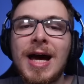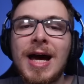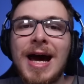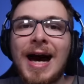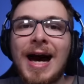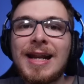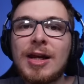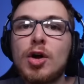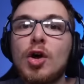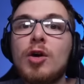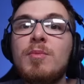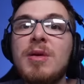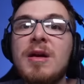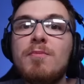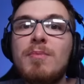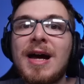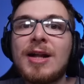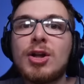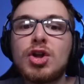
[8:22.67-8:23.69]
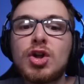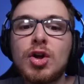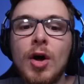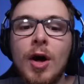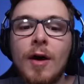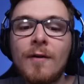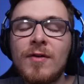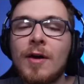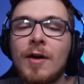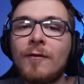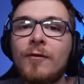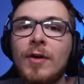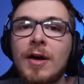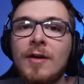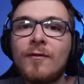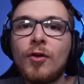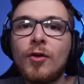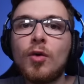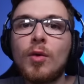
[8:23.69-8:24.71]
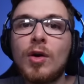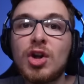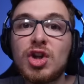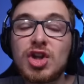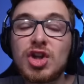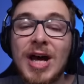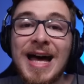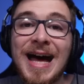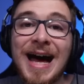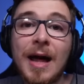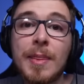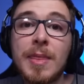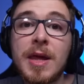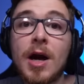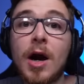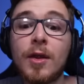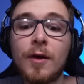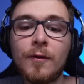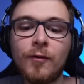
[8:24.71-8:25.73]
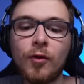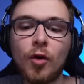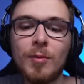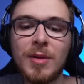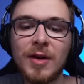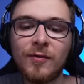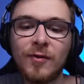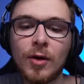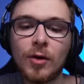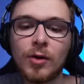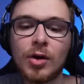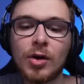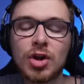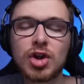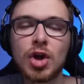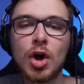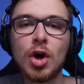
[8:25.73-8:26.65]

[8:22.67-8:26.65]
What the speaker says: and he could be benched for your 3 forwards and the other 4 midfielders.